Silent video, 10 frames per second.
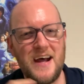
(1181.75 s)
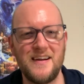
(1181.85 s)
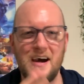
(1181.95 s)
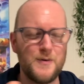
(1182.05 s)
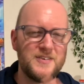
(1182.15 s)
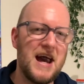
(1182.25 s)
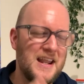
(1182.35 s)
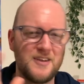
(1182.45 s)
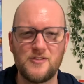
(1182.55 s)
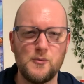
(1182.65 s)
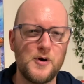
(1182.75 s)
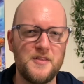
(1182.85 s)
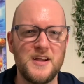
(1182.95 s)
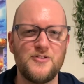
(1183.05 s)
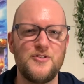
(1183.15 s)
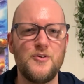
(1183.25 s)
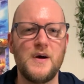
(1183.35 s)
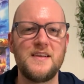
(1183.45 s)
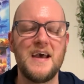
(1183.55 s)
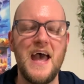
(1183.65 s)
and I was adding some more things to
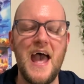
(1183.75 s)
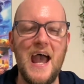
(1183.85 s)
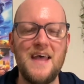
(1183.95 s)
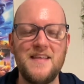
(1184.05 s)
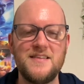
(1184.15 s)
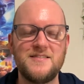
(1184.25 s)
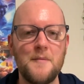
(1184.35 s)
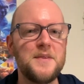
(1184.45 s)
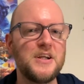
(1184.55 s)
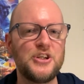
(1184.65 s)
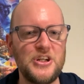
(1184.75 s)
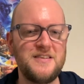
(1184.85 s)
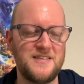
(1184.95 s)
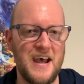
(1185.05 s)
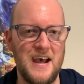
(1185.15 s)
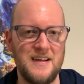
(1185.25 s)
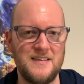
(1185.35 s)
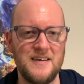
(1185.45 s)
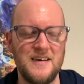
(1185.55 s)
it. And then something she said